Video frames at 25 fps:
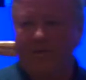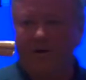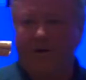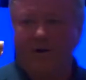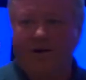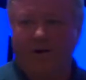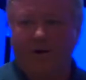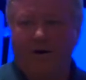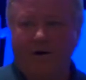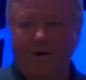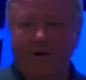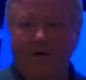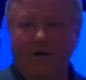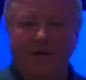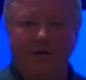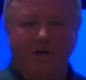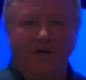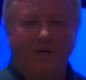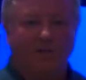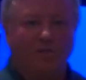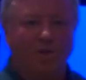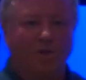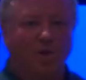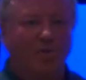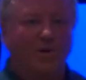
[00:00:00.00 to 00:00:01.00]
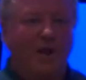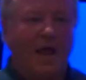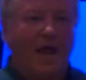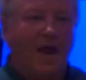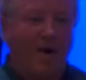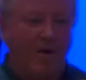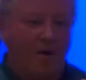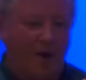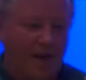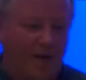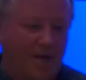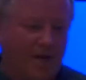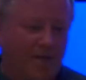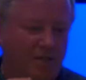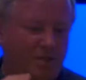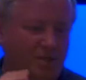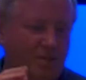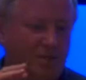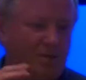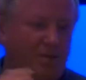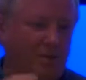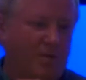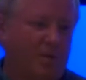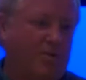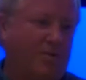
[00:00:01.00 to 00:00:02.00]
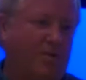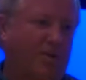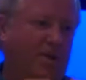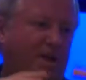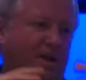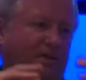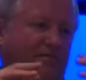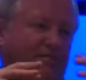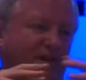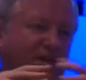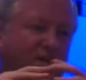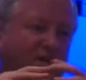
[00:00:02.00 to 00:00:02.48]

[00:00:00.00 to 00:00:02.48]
there. So now I could you know, think of it